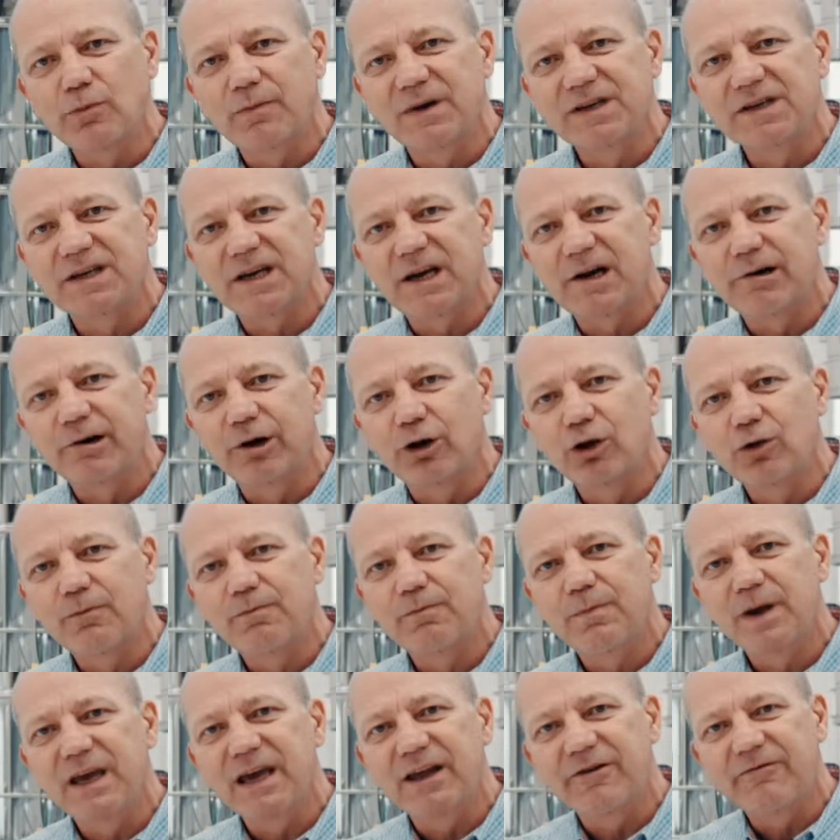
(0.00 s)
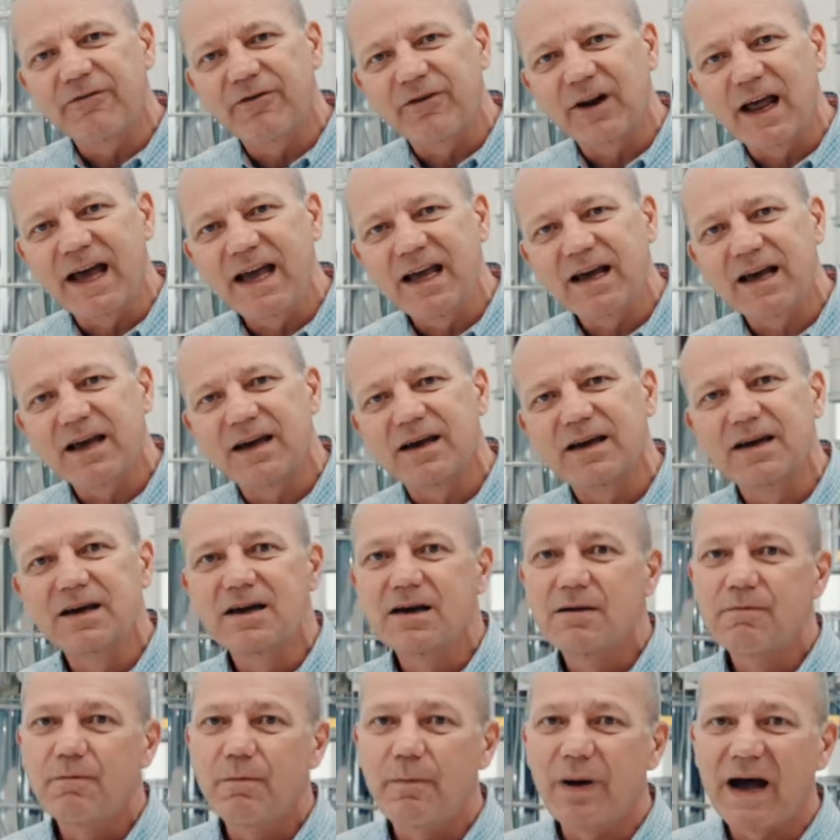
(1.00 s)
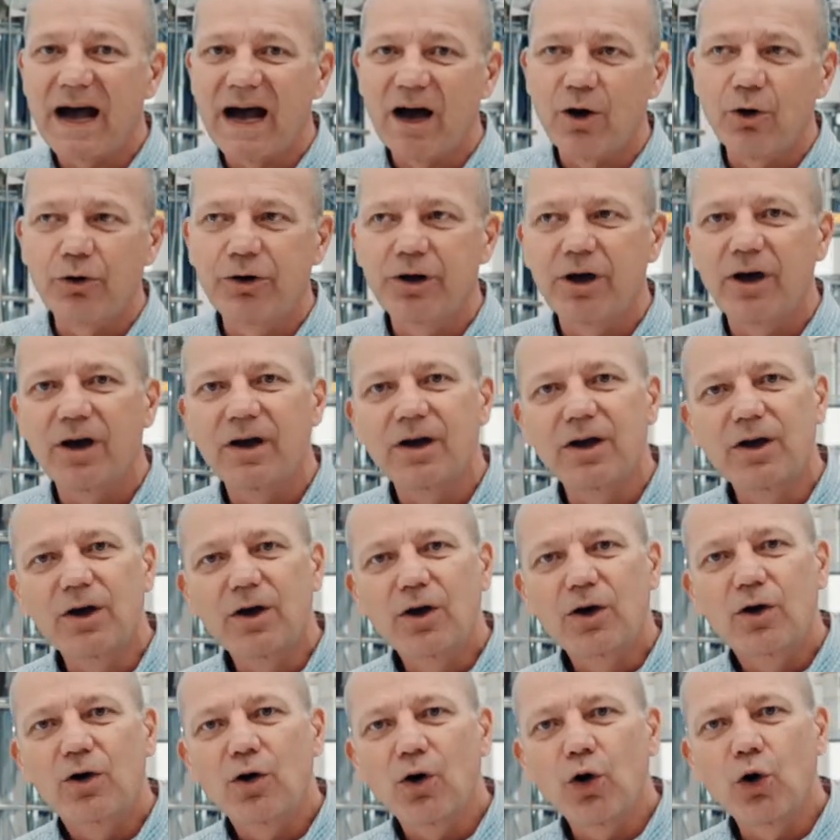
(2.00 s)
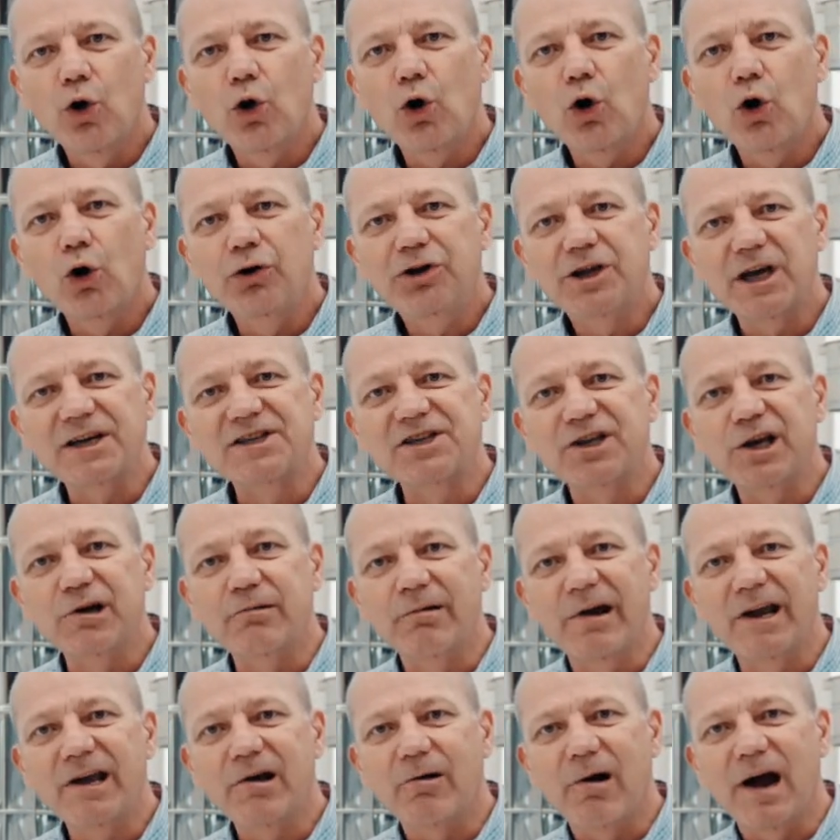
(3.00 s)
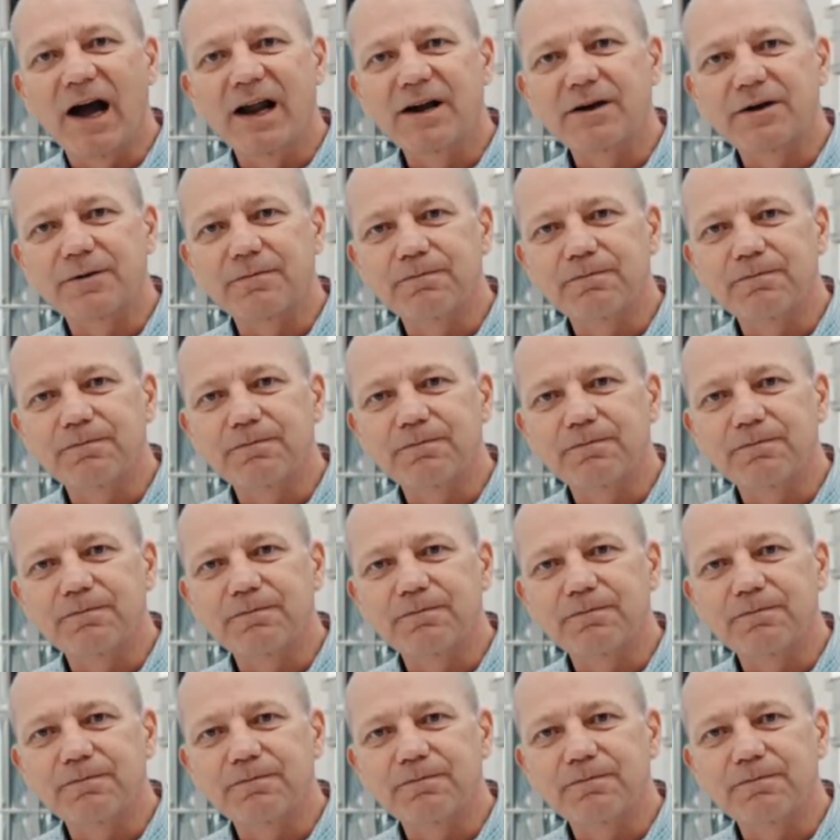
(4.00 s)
material, be it flake, powder, or dusty regrind.